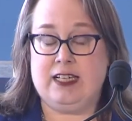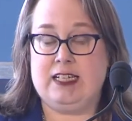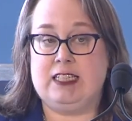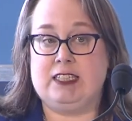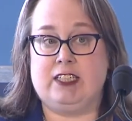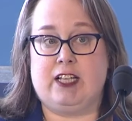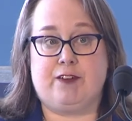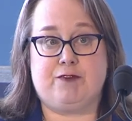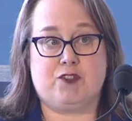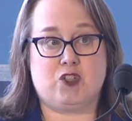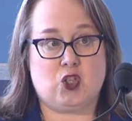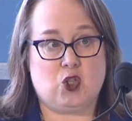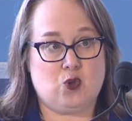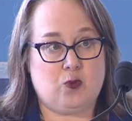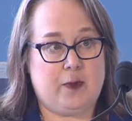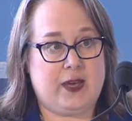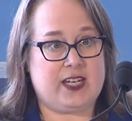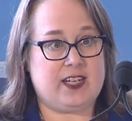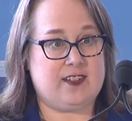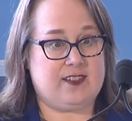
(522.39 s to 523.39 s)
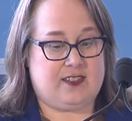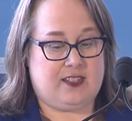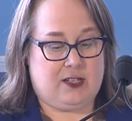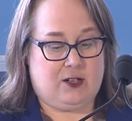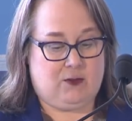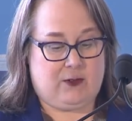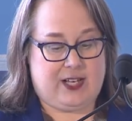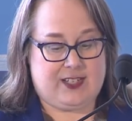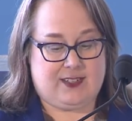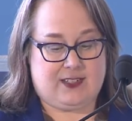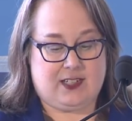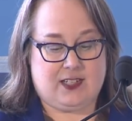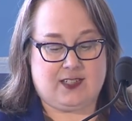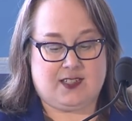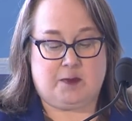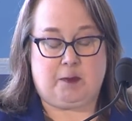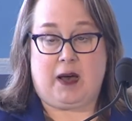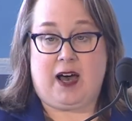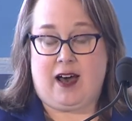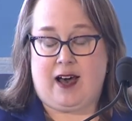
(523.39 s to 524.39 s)
left too many city residents
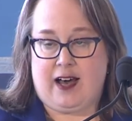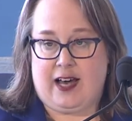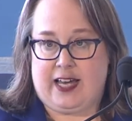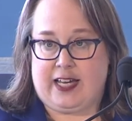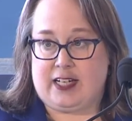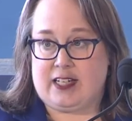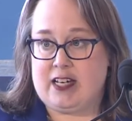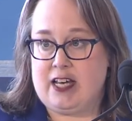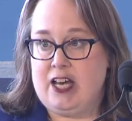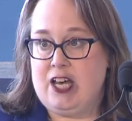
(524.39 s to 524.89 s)
behind,